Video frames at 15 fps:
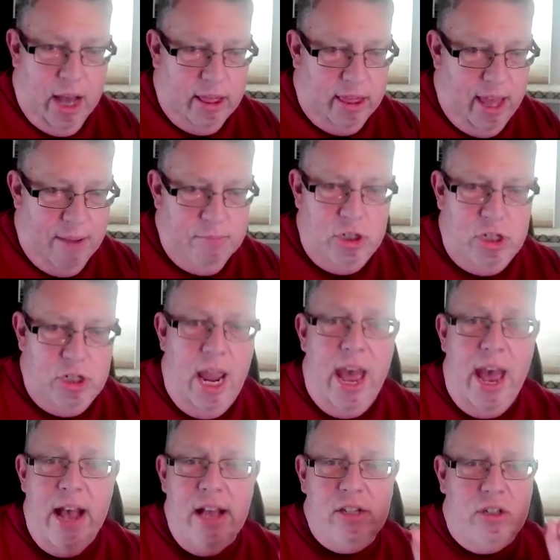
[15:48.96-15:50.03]
got them
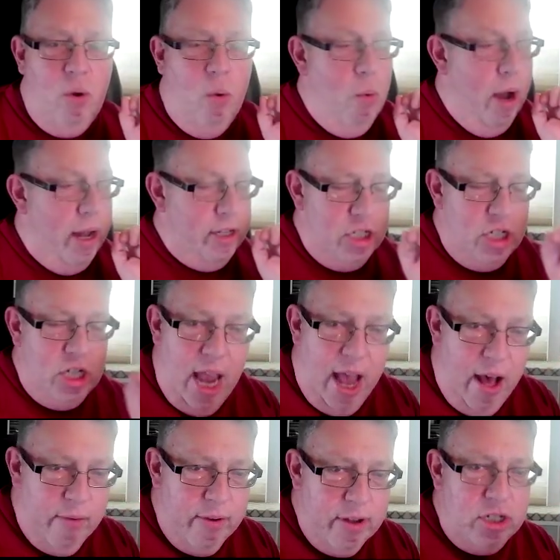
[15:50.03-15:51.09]
jazzed, what
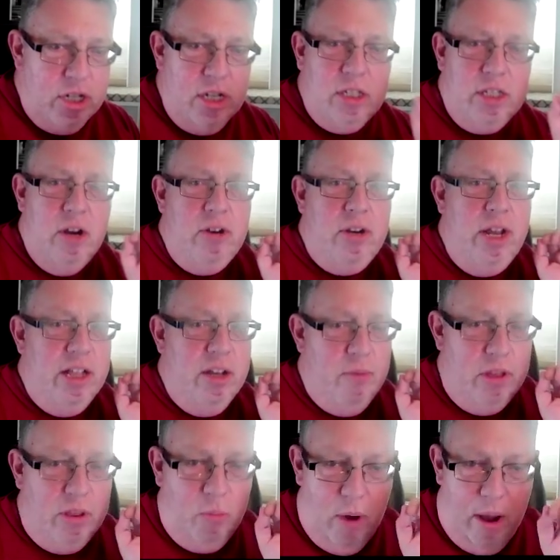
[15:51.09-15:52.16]
challenges they're
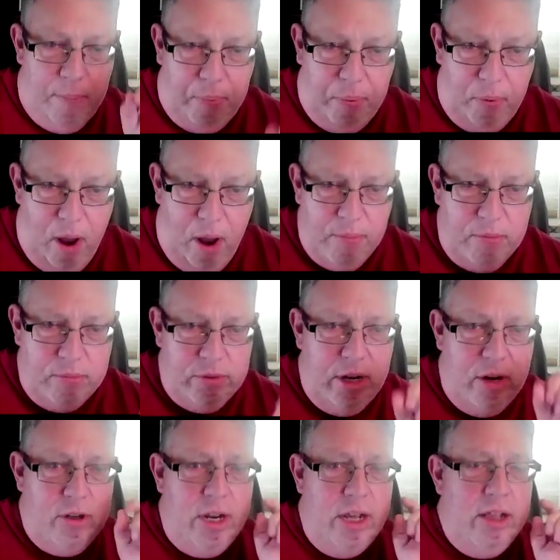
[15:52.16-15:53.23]
dealing with, what
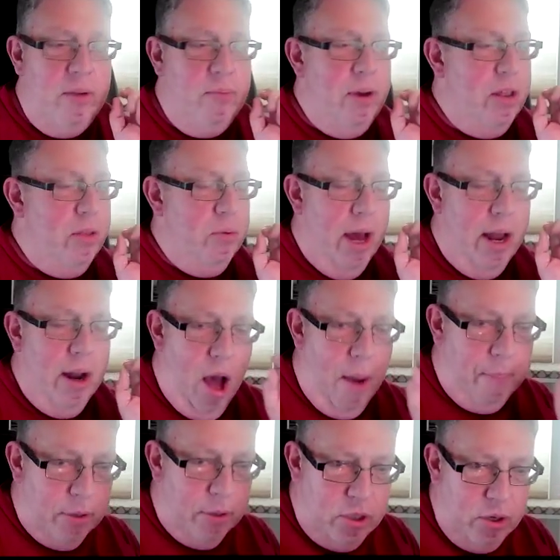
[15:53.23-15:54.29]
problems they're dealing with, what
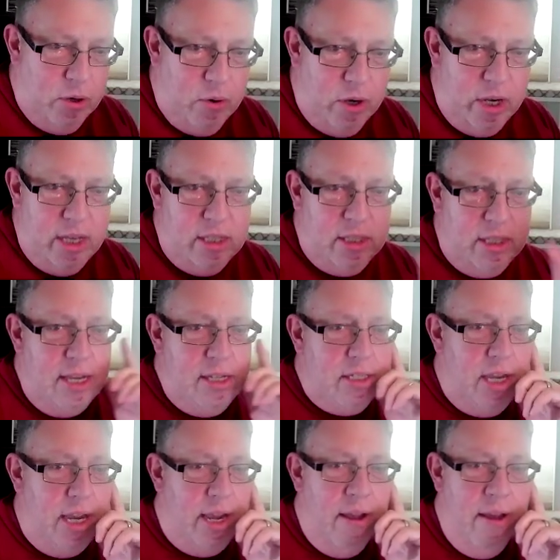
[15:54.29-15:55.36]
opportunities
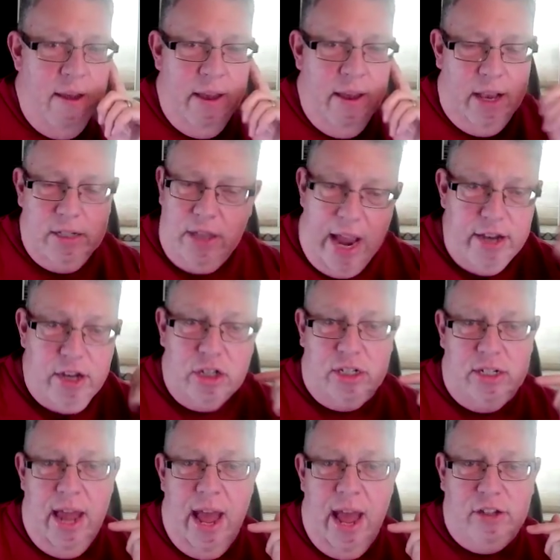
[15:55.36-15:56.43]
they see. Because I
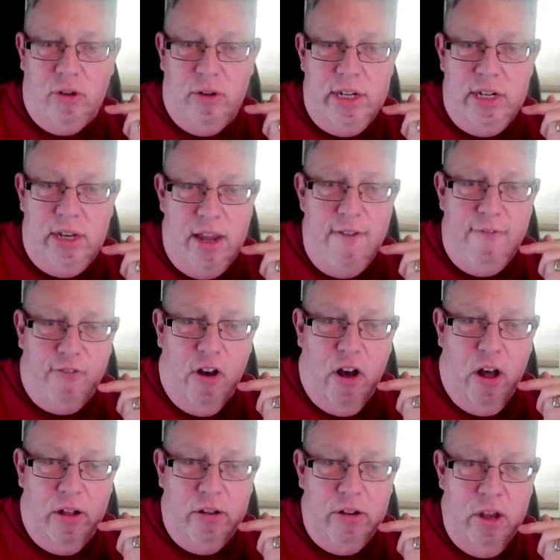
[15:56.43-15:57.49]
just naturally
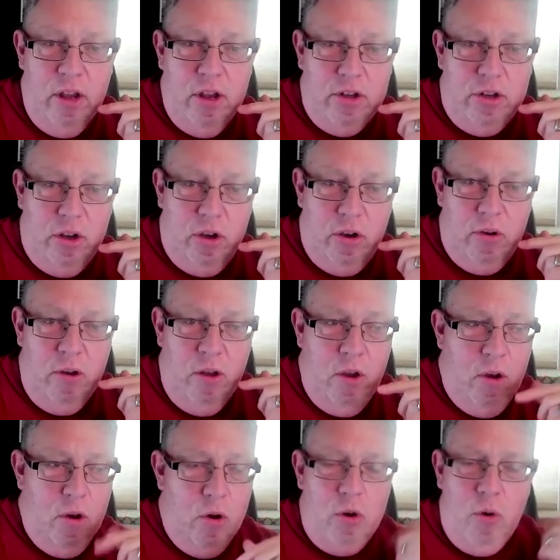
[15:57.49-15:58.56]
default
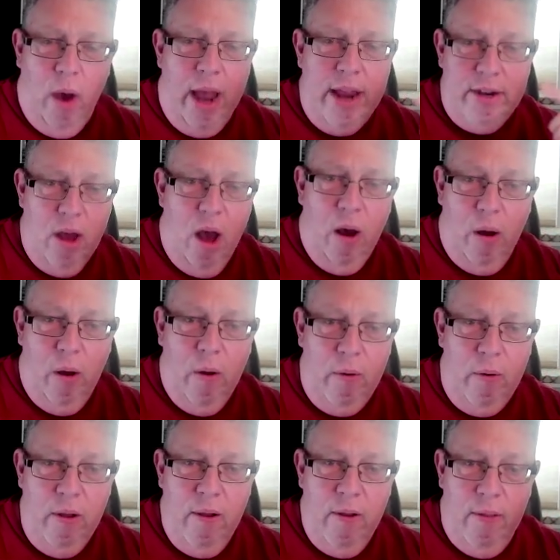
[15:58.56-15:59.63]
to, who do I
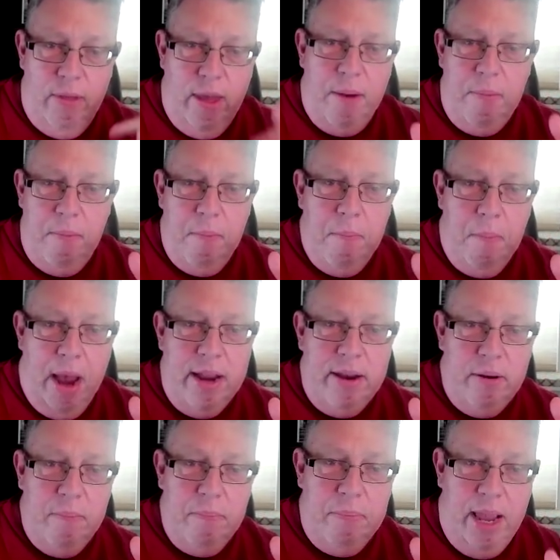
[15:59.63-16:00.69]
know that
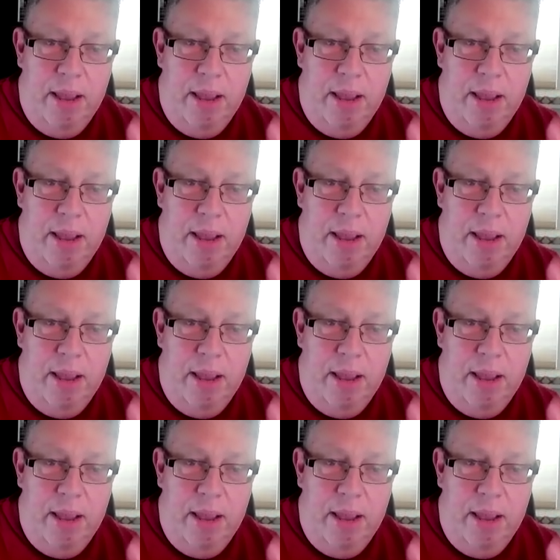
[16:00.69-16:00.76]
might